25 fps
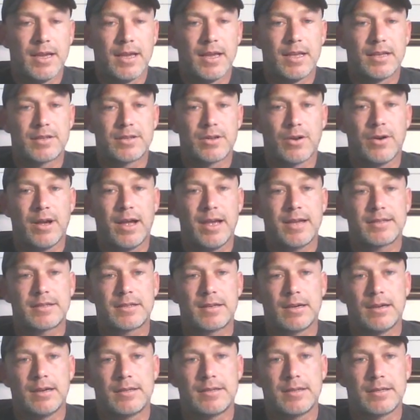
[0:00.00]
And so as
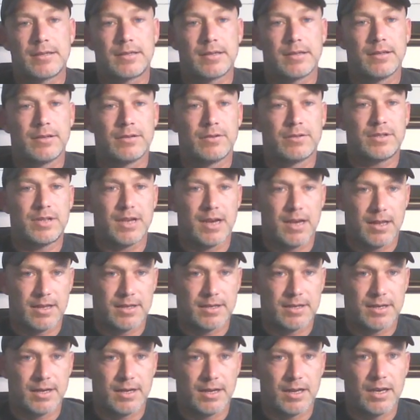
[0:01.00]
such, it's a little
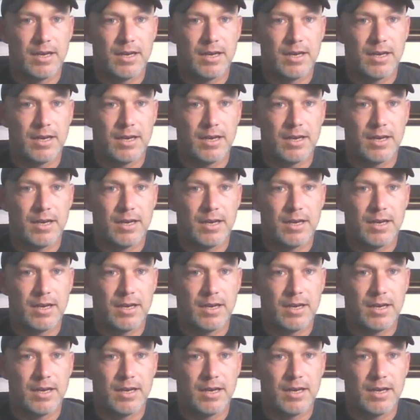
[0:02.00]
challenging